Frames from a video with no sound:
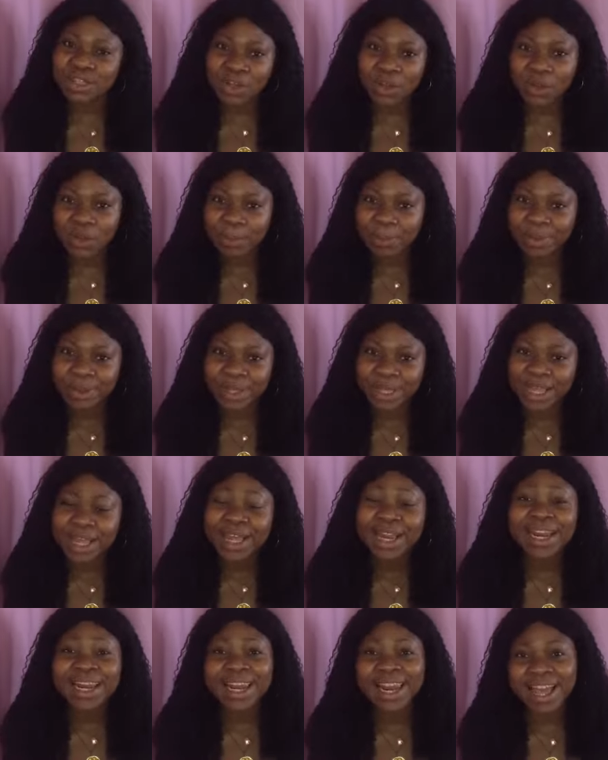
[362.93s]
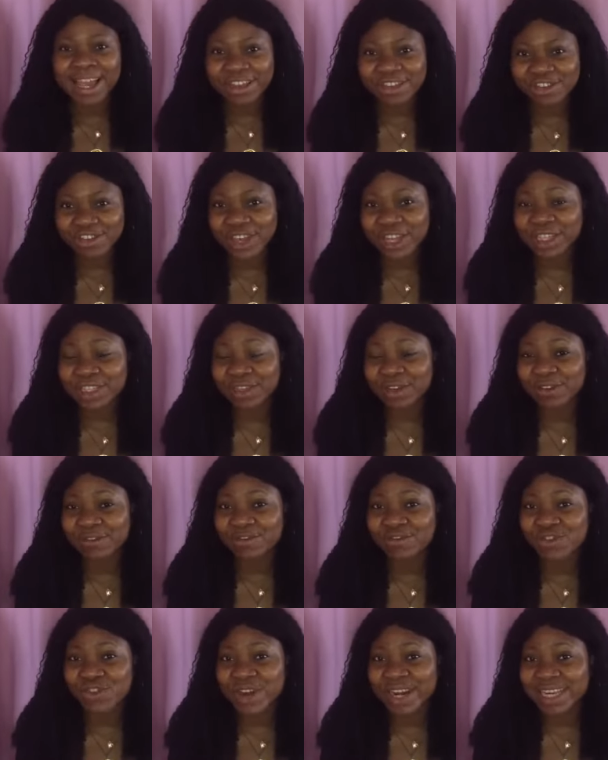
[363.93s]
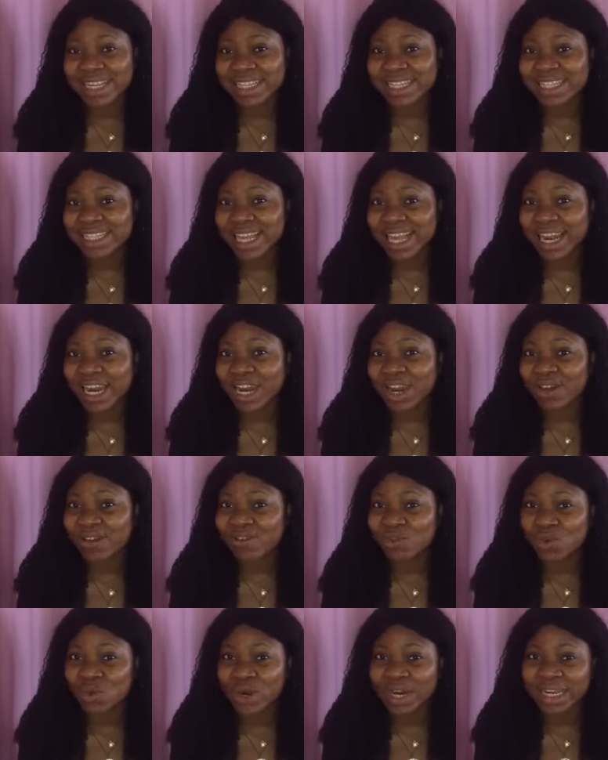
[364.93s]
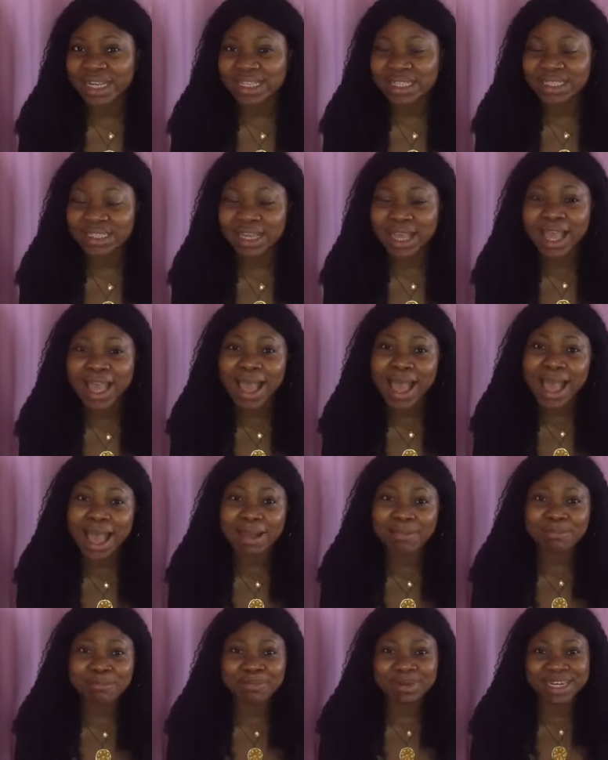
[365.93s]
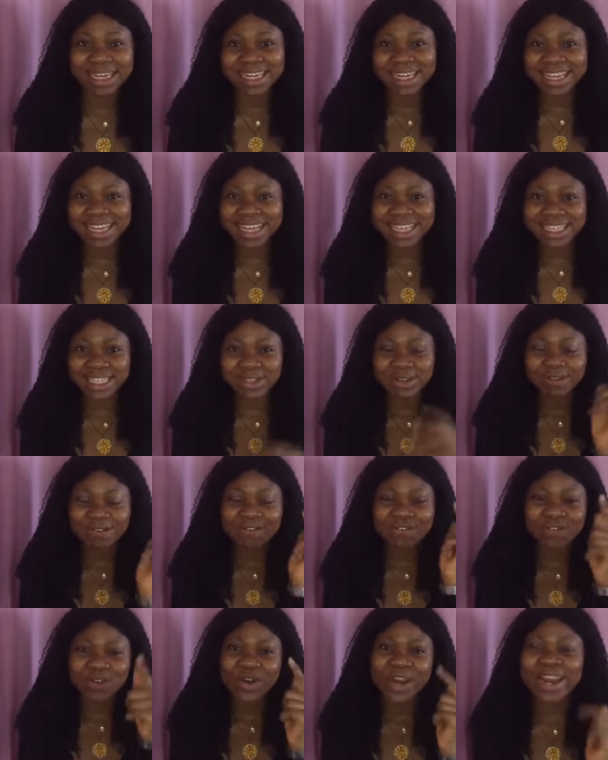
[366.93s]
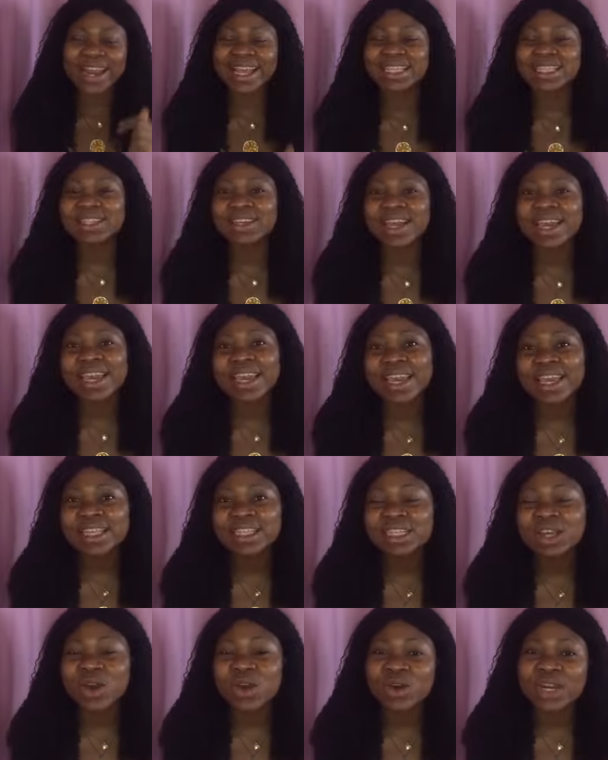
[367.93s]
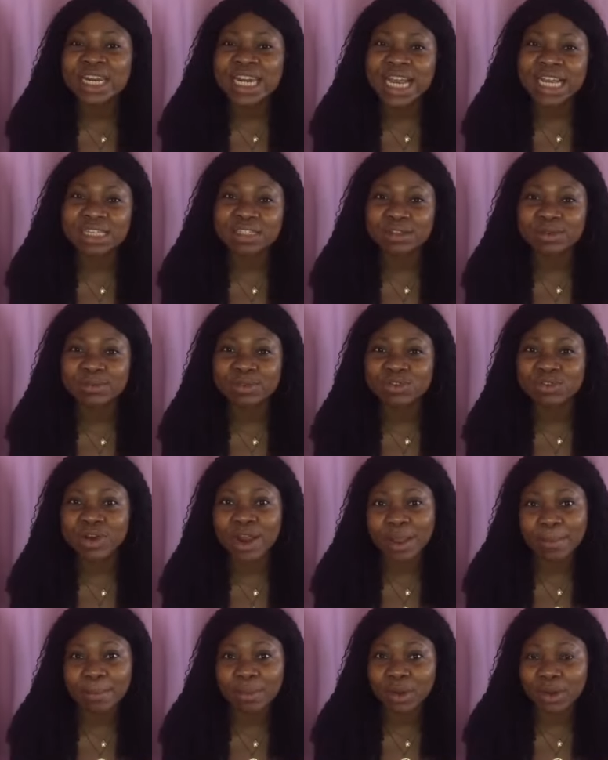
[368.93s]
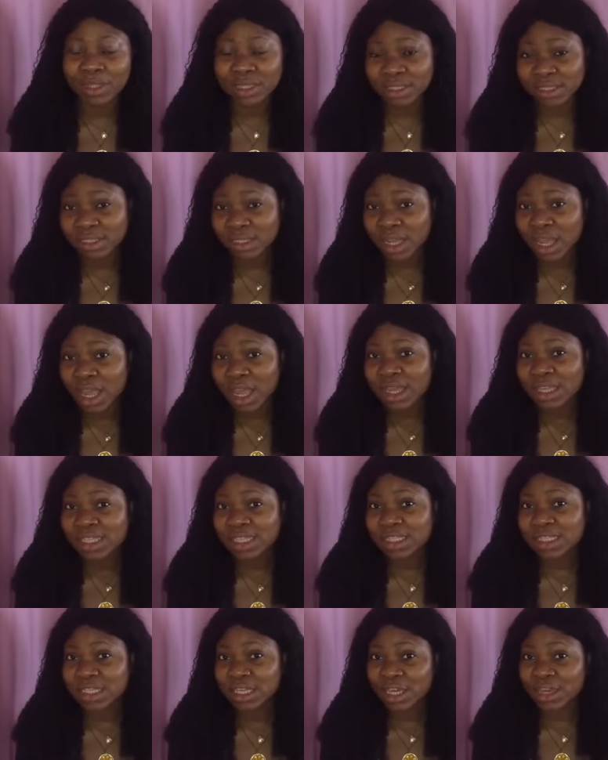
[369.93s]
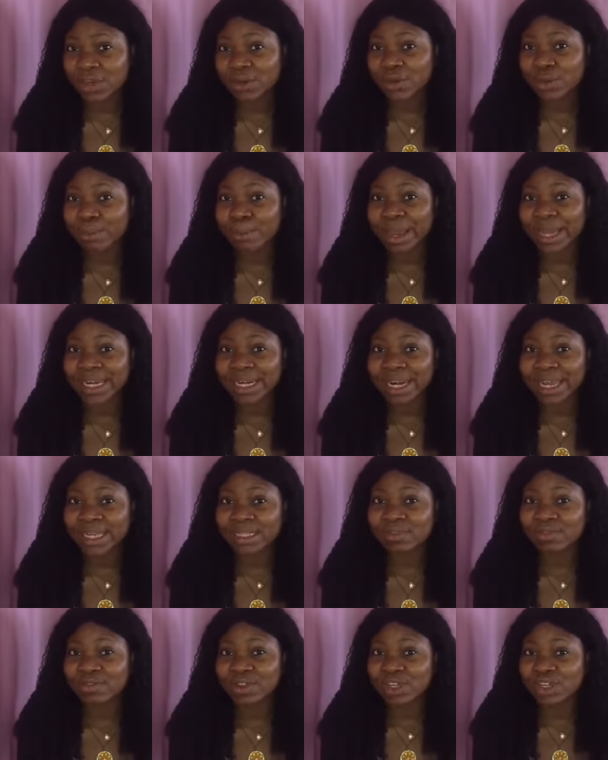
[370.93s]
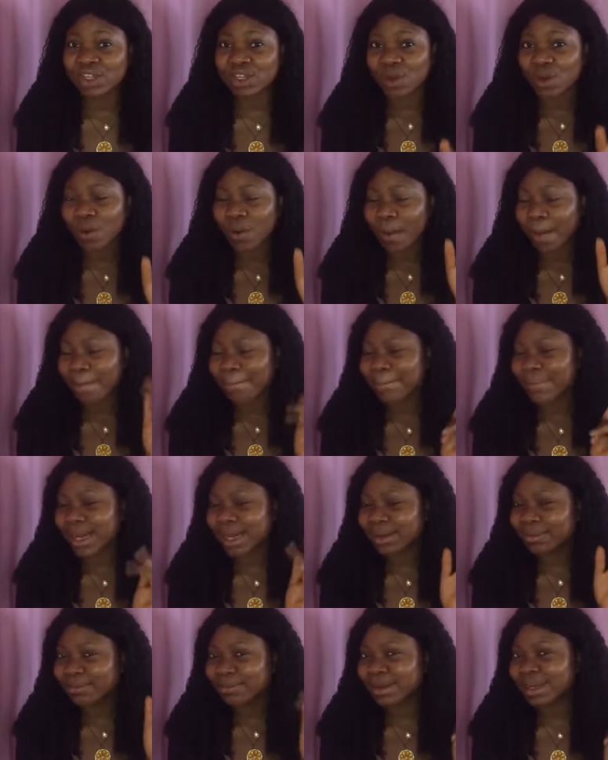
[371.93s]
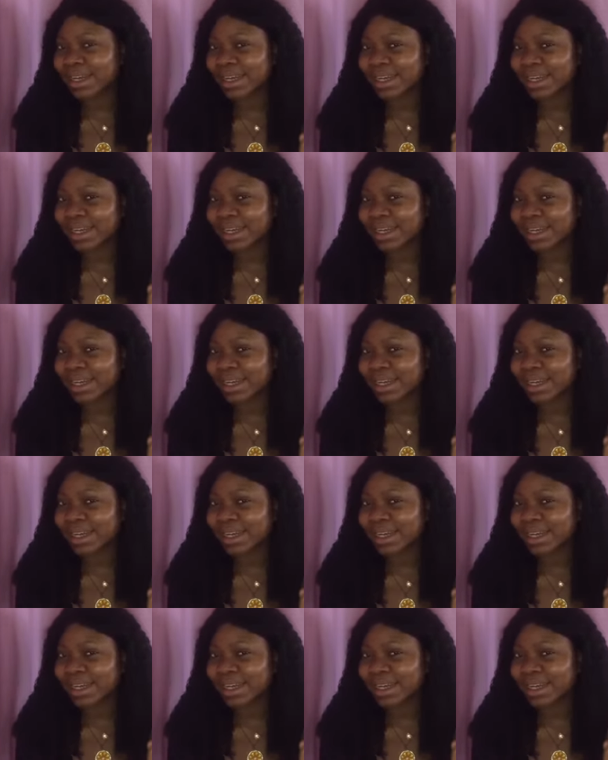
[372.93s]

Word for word: up, like, share to your friends and loved ones, and please don't forget to hit on that subscribe button. See you on my next video. Bye